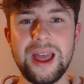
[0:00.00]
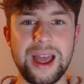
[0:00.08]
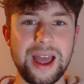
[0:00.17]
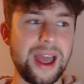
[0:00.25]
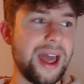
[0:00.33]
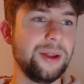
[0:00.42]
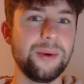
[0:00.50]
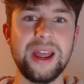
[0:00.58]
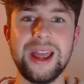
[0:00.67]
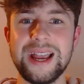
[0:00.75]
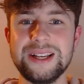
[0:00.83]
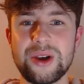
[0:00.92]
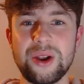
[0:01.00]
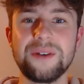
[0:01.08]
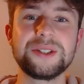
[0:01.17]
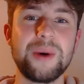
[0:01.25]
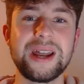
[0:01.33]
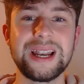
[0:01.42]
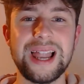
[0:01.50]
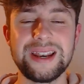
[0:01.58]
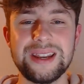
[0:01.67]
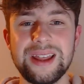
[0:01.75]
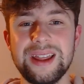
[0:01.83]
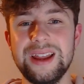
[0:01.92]
Anyway, he's gone off to
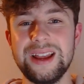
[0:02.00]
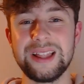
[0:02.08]
Atalanta.